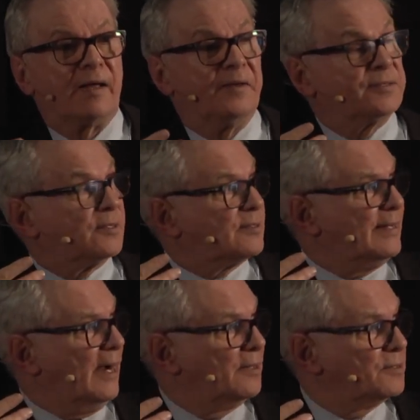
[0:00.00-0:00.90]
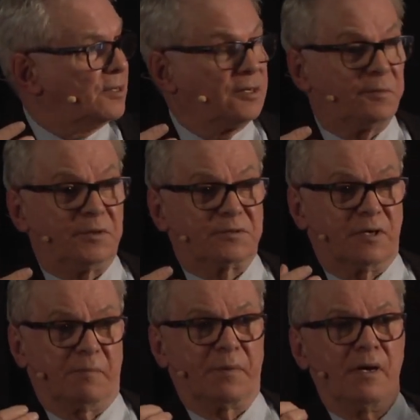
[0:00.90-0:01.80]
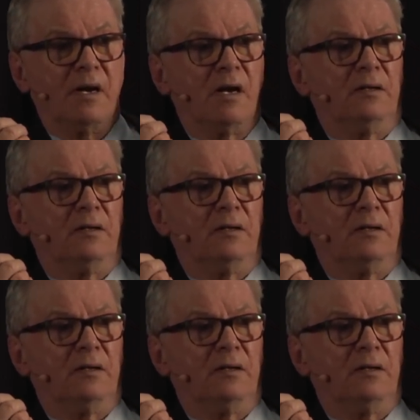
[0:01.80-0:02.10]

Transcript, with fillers: this is the unsinkable ship